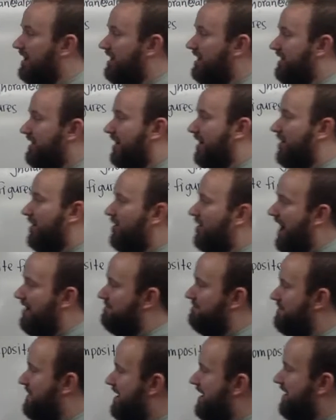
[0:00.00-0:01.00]
Now, I don't
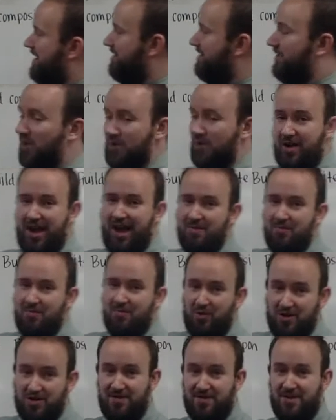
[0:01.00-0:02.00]
have many vocab
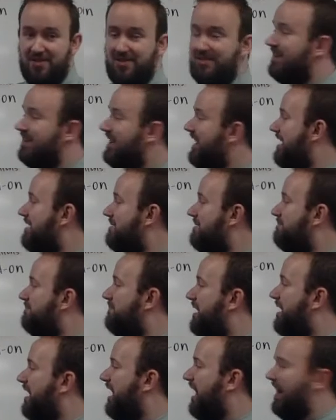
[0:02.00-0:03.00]
words for you today,
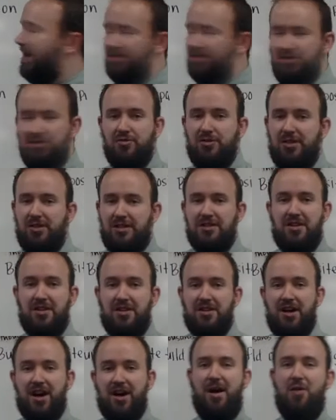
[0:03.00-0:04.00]
but I do need to
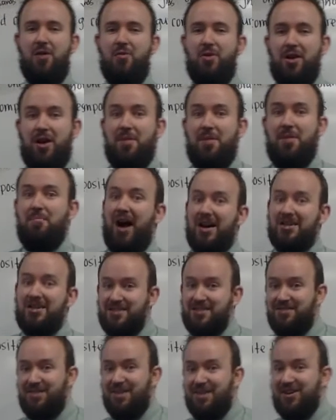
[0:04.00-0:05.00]
talk about what a
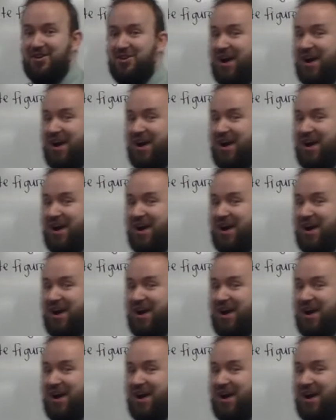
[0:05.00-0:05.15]
composite figure